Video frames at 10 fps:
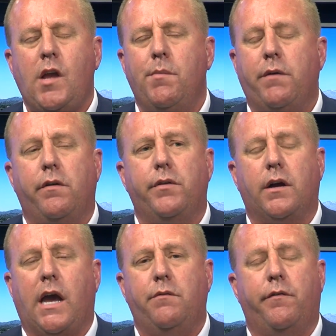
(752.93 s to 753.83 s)
I have
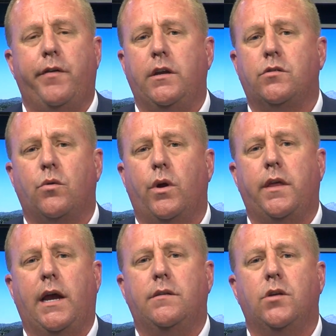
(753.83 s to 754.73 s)
a kind of a funny story
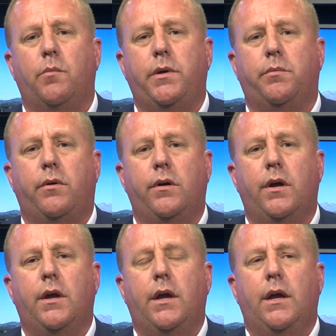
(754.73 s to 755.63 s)
that I tell people.
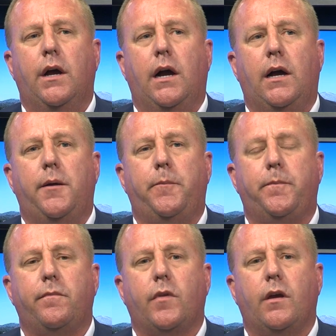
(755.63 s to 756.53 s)

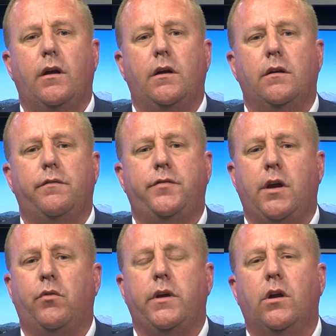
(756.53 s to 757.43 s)

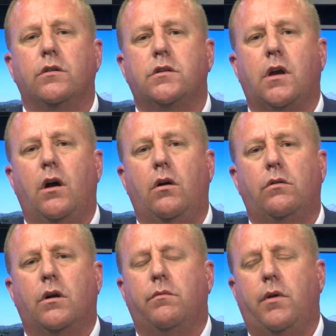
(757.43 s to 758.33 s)
Several years ago,
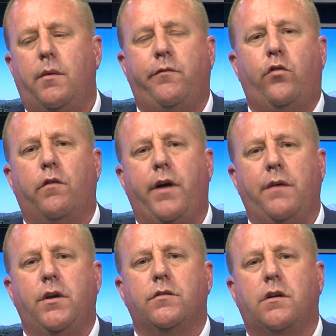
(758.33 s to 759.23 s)
or
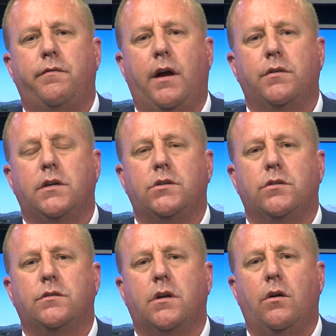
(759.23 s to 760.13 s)
five or six
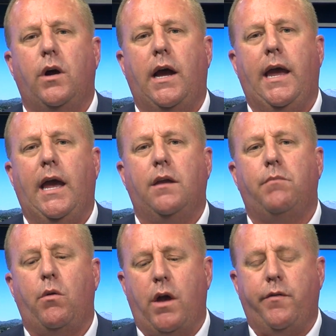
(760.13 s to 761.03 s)
years ago, I had
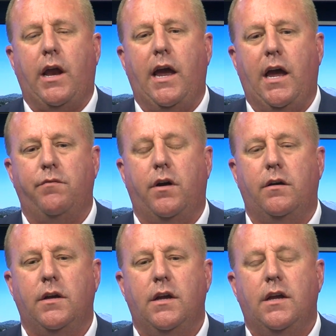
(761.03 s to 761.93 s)
my wife and I have
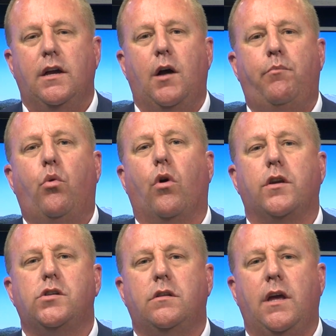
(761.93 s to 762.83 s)
a
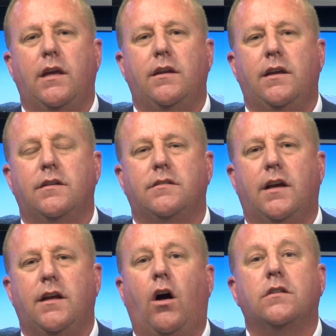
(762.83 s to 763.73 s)
porch that is
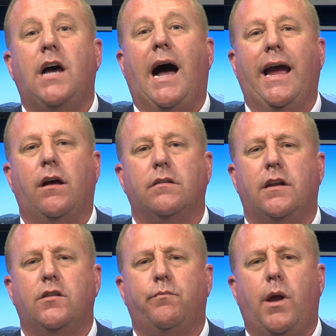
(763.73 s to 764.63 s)
all tiled,
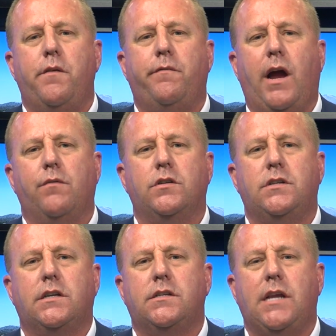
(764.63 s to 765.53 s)
and it's probably five or
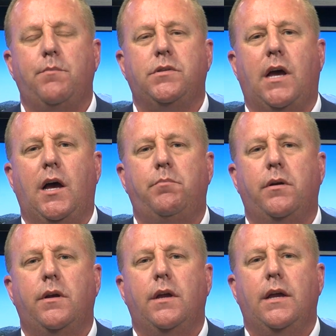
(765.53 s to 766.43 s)
six steps
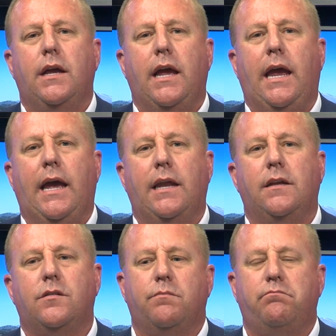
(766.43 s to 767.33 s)
up. And
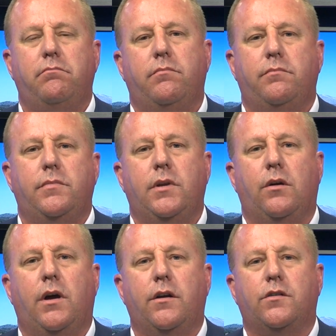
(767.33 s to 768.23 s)
it's, you
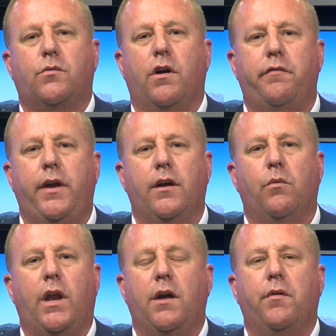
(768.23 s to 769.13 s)
know, 100 square feet or
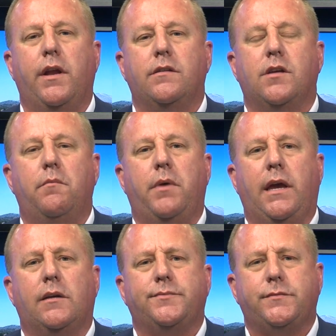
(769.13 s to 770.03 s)
whatever it ends up
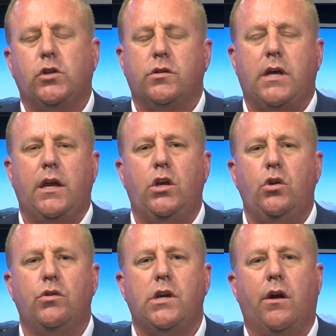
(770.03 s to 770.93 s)
being. So it's not a
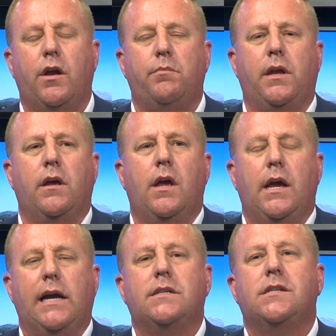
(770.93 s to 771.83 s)
huge area, but
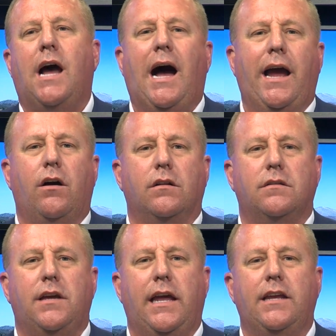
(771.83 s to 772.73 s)
it's
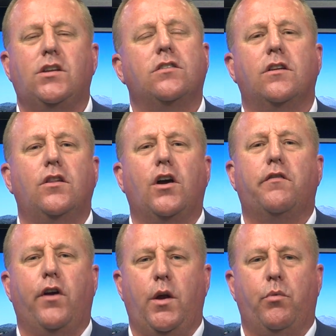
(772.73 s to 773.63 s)
tiled and it doesn't look
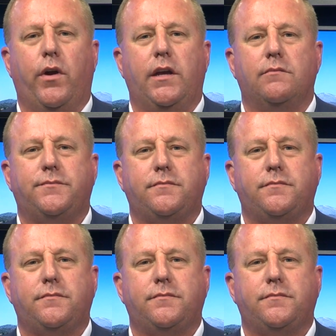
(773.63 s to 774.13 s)
very pretty.